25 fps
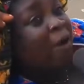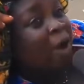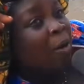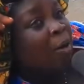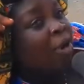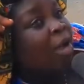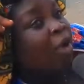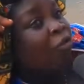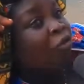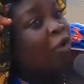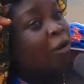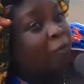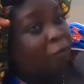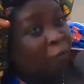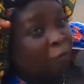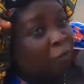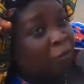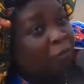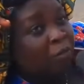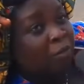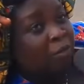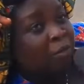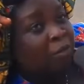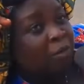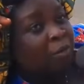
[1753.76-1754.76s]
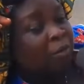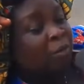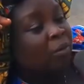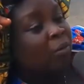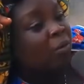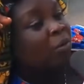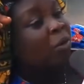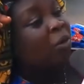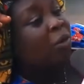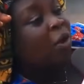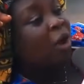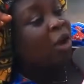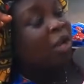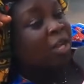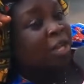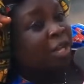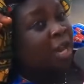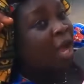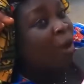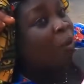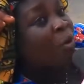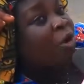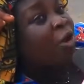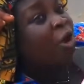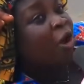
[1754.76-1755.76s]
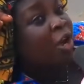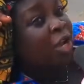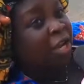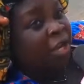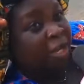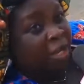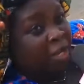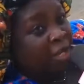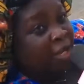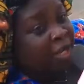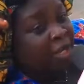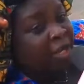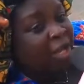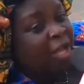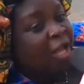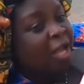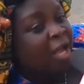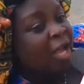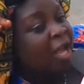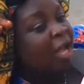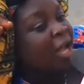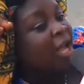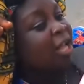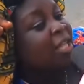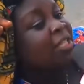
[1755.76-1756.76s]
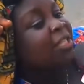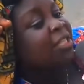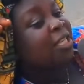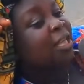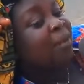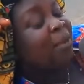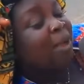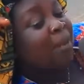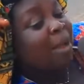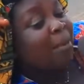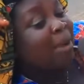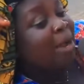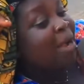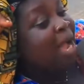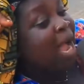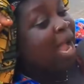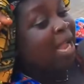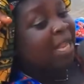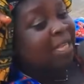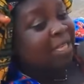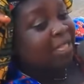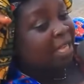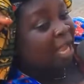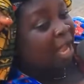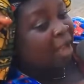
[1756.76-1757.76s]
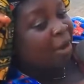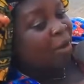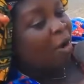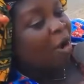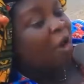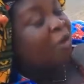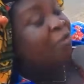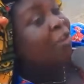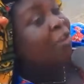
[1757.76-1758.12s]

we are soft. We are hina, we are hini. And see whatever kind he say, or